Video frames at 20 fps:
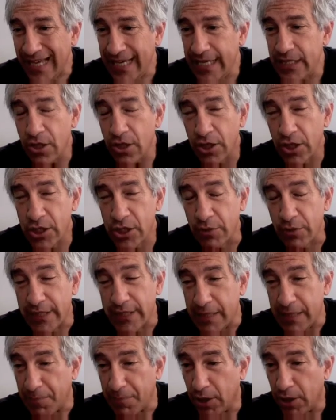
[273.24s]
He's also a
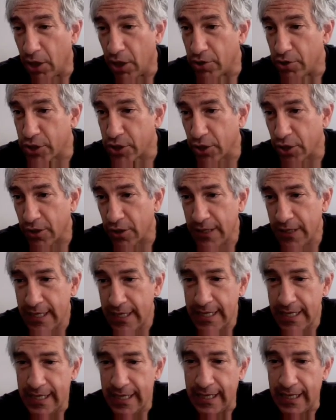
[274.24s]
deep closer.
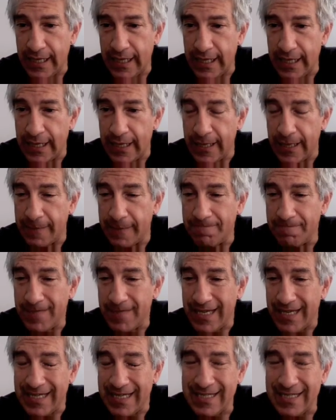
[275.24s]

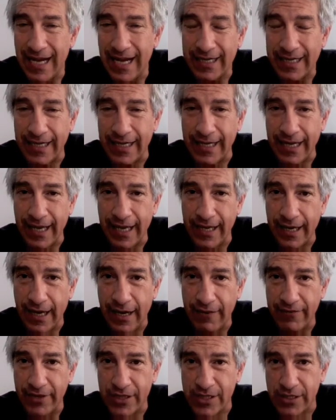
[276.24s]
He's not going to get,
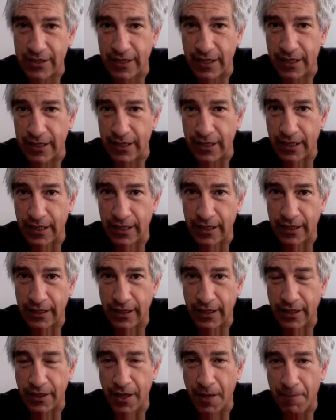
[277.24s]
obviously,
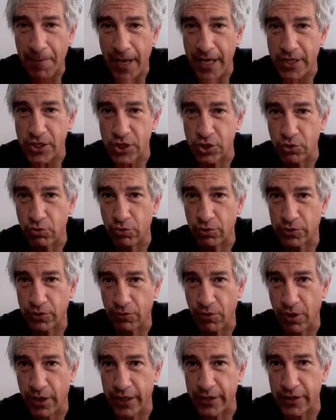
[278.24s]
a pace duel
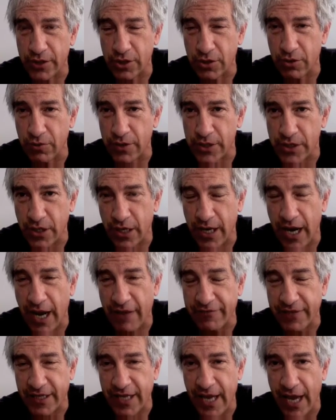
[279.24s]
to run into. He's going to
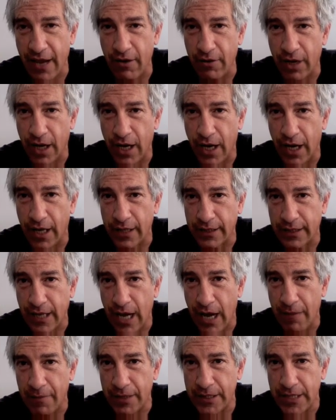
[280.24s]
have to count on
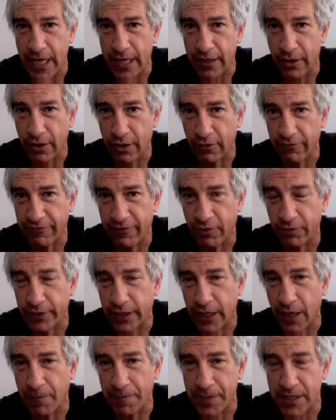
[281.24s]
Commentator
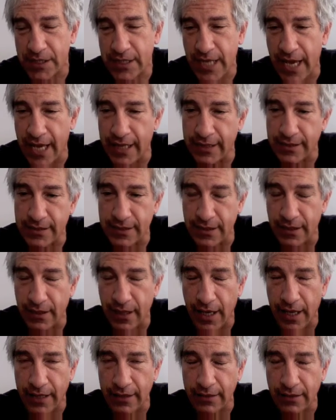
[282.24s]
folding up his tent
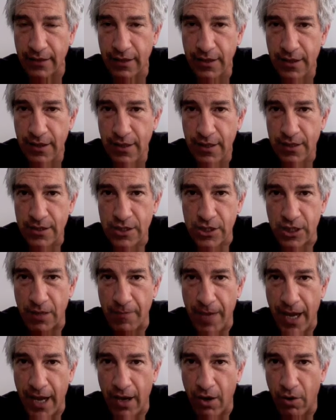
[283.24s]
and
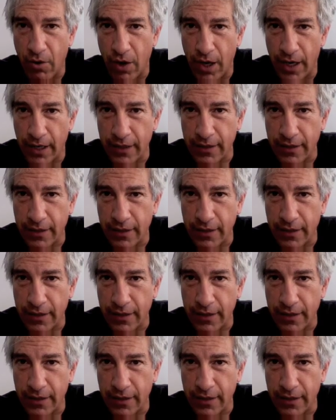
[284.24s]
somehow